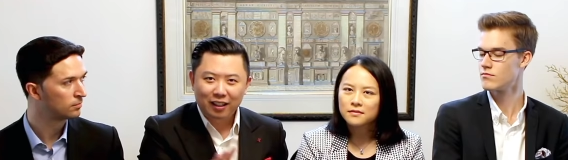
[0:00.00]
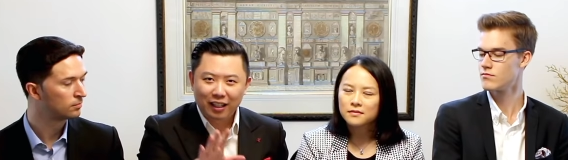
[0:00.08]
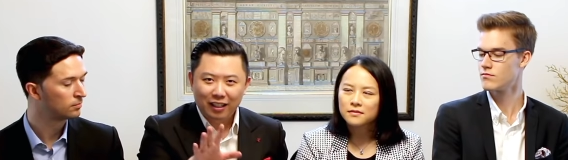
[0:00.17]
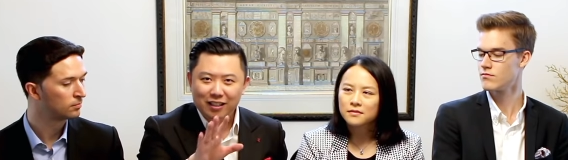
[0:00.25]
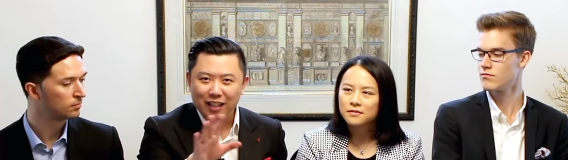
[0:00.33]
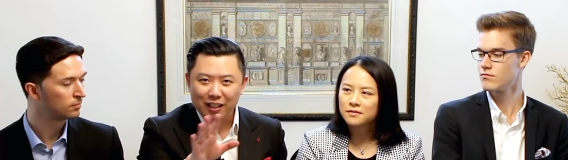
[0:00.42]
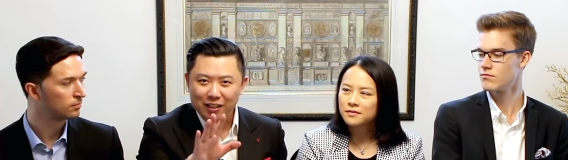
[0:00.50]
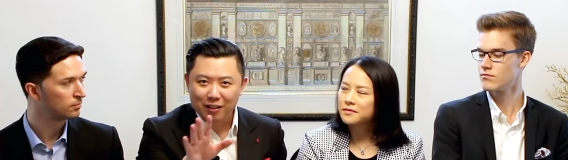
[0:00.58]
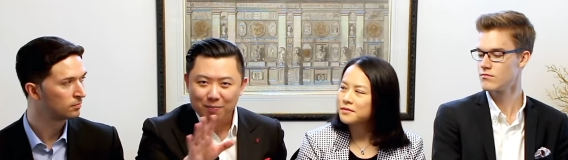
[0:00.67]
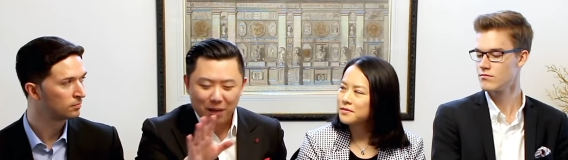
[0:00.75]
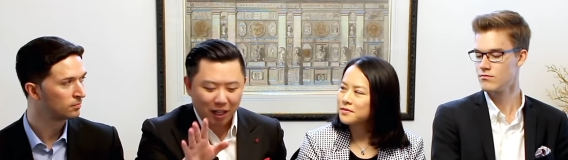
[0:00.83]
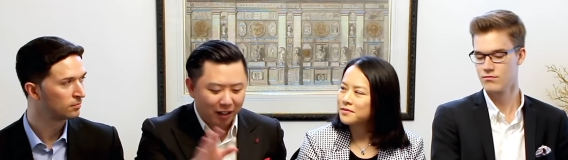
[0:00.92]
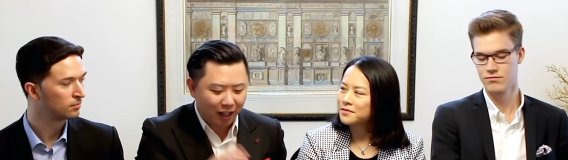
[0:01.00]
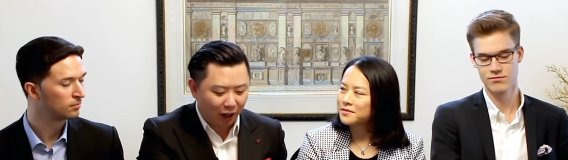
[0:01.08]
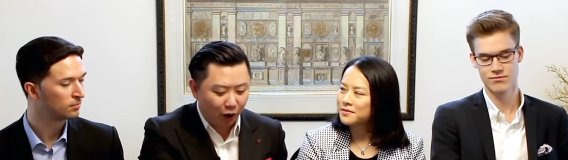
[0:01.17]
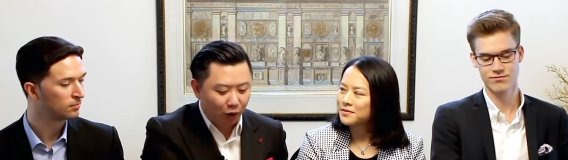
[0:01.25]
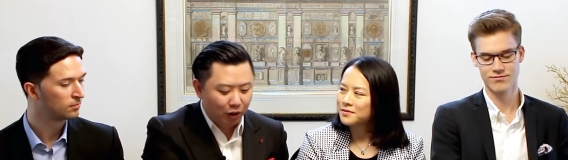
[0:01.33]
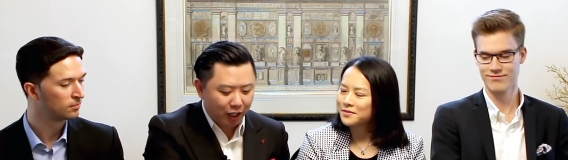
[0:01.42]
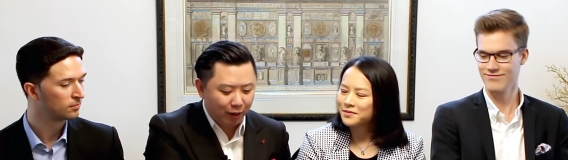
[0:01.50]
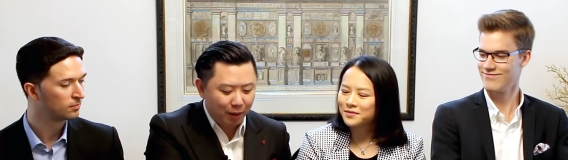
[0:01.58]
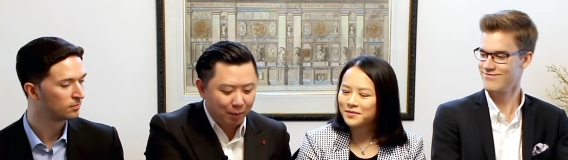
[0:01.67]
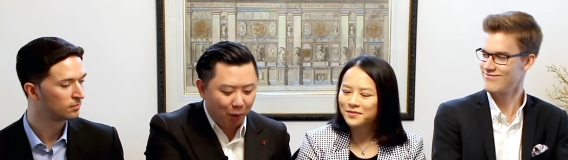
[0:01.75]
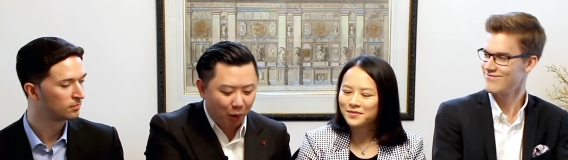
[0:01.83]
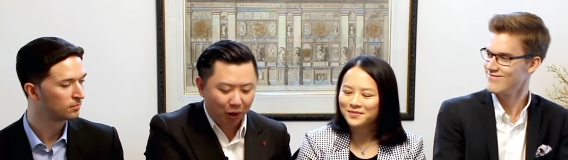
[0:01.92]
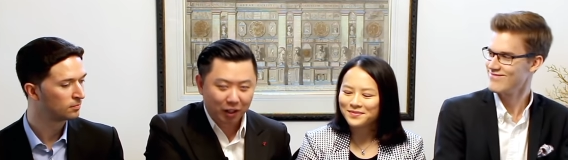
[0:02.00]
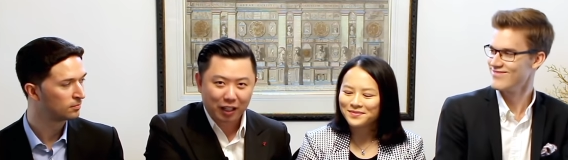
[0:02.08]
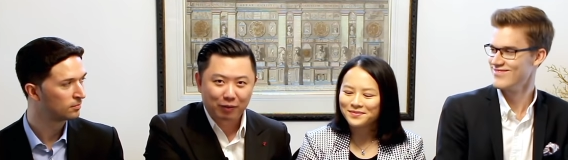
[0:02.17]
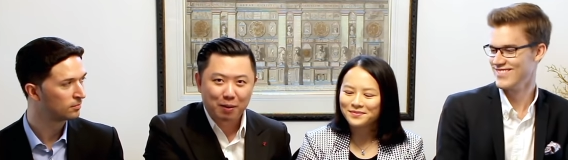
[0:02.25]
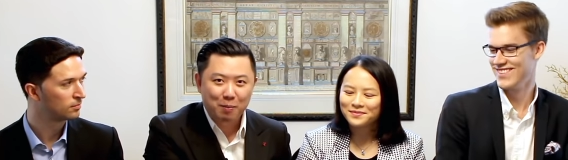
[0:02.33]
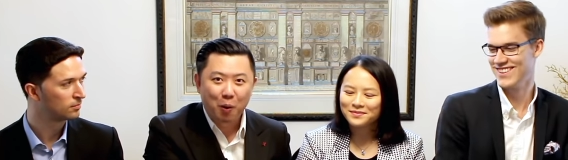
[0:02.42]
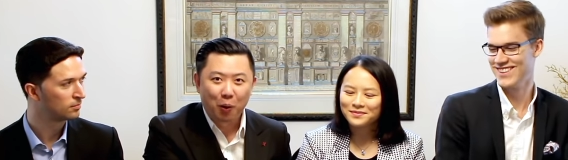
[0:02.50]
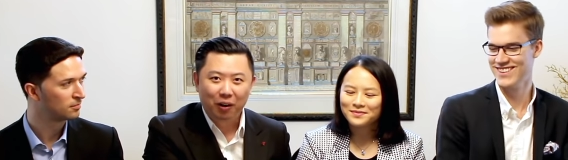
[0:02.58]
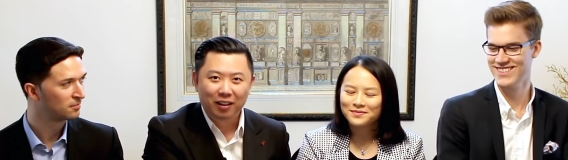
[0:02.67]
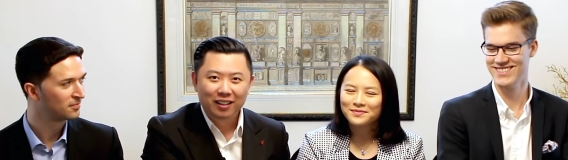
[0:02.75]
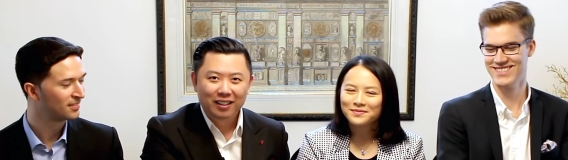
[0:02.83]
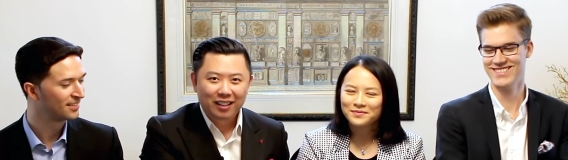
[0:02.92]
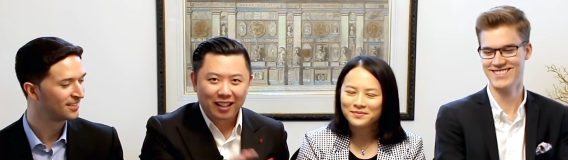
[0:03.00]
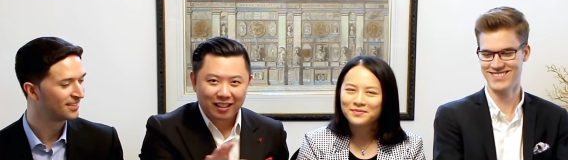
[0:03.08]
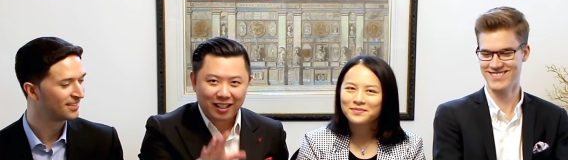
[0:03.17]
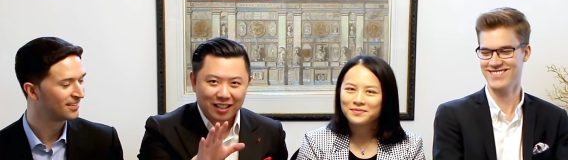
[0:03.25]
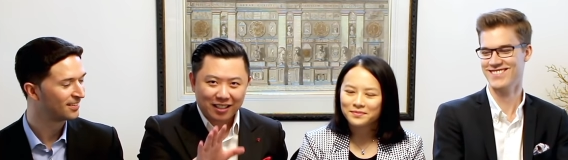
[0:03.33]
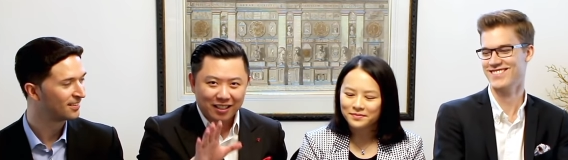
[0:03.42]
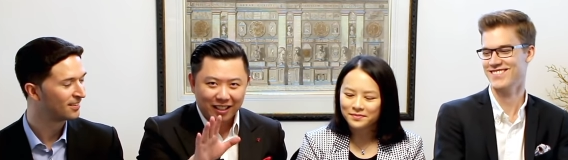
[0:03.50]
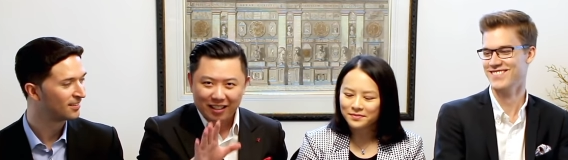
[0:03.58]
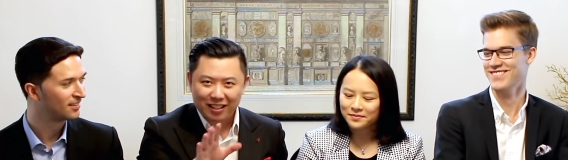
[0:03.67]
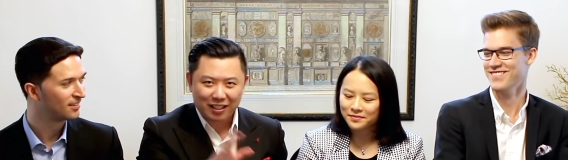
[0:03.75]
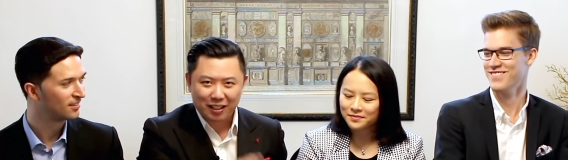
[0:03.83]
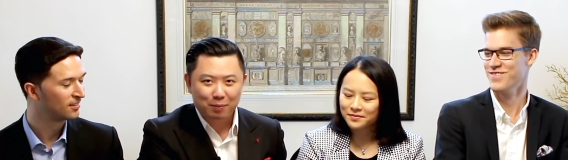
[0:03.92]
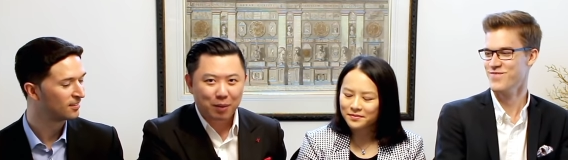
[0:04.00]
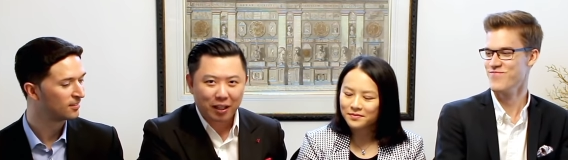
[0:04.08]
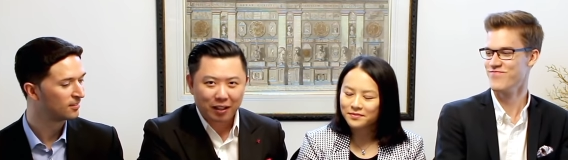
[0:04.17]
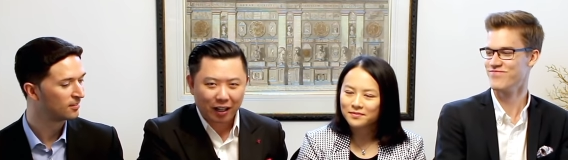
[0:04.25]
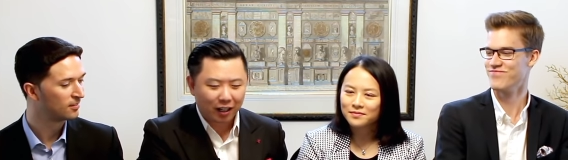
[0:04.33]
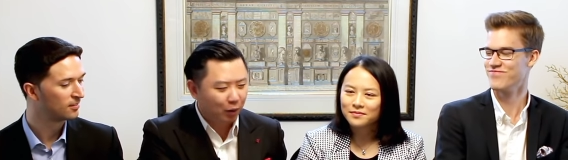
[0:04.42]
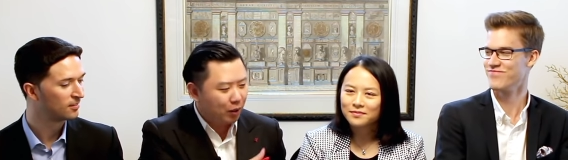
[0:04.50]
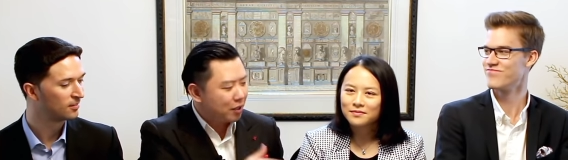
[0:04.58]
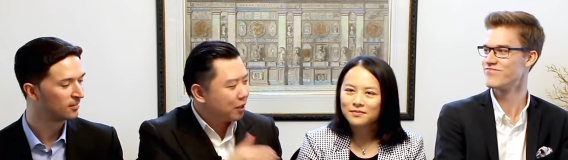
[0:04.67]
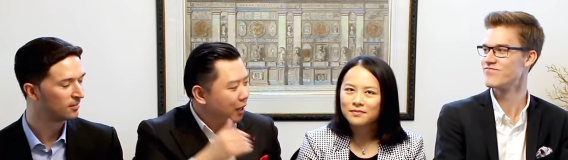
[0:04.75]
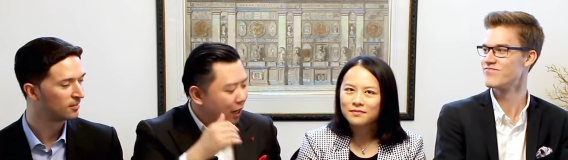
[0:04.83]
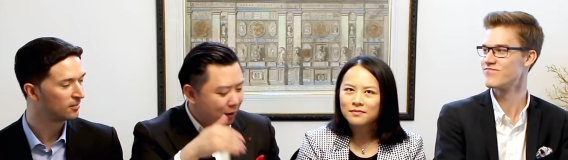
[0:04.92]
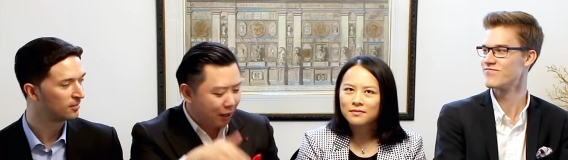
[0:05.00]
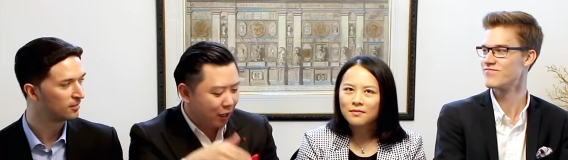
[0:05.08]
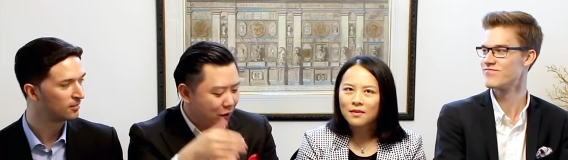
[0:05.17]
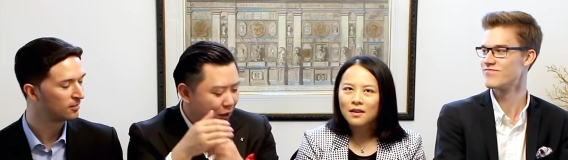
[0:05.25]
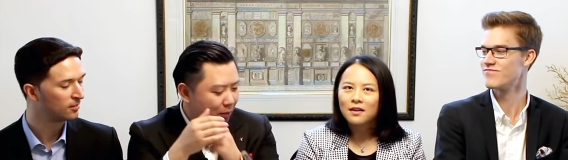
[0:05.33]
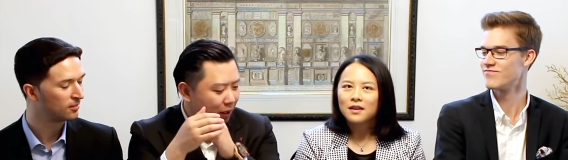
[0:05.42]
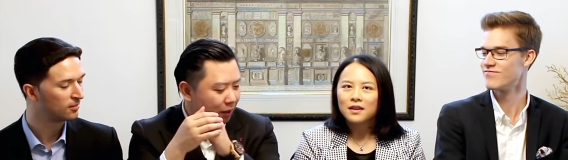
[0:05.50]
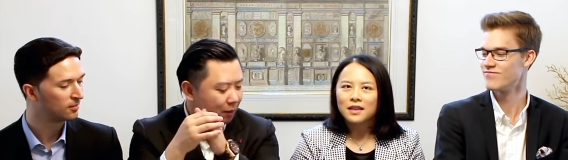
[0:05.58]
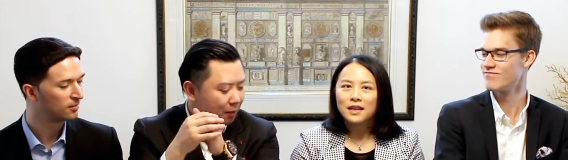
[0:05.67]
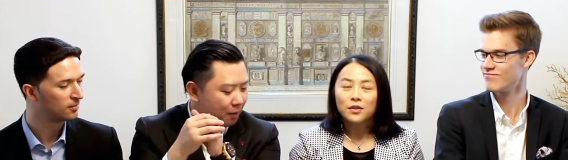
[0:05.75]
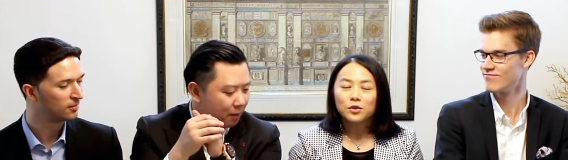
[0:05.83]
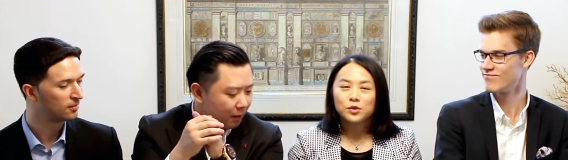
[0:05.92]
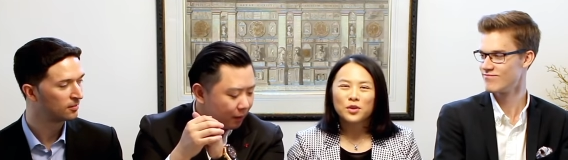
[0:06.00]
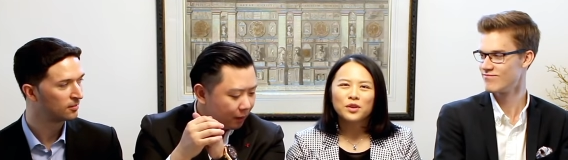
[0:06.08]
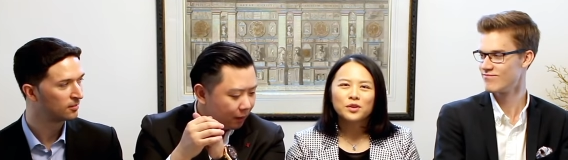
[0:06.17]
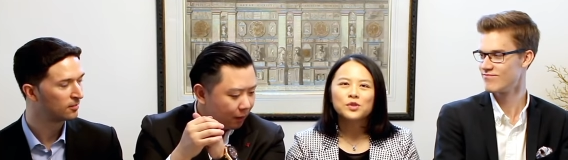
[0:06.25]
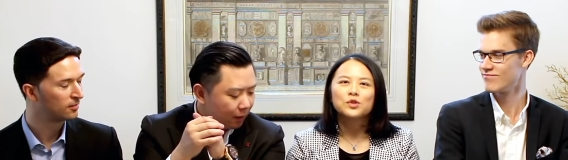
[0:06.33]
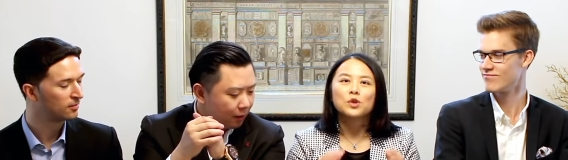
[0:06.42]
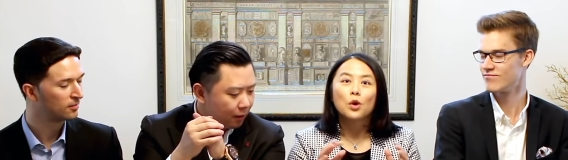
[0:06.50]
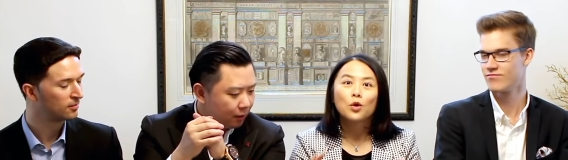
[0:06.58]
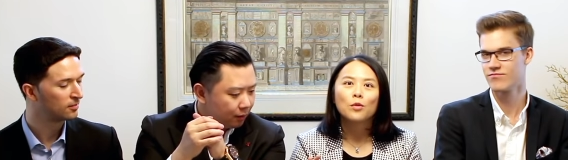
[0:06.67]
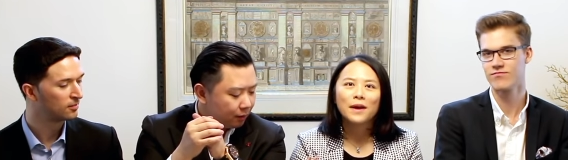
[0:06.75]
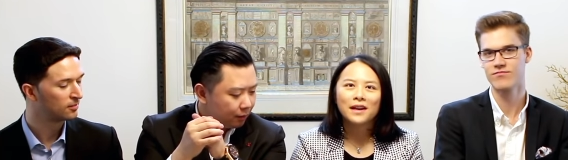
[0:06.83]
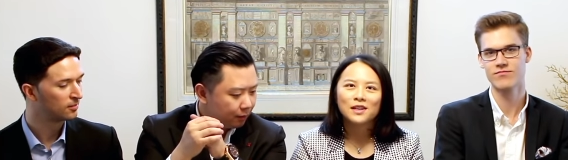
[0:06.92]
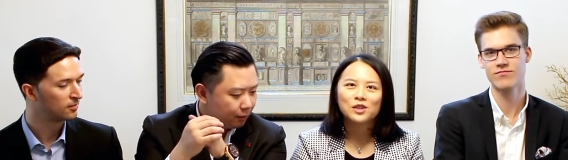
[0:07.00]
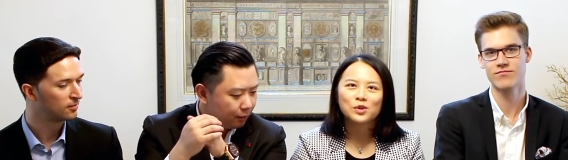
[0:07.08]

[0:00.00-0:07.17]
Speaker 1: It doesn't mean that, oh, give me more, give me more. It does, This doesn't mean that. Now, what does it actually mean?
Speaker 2: Yeah, so there's so many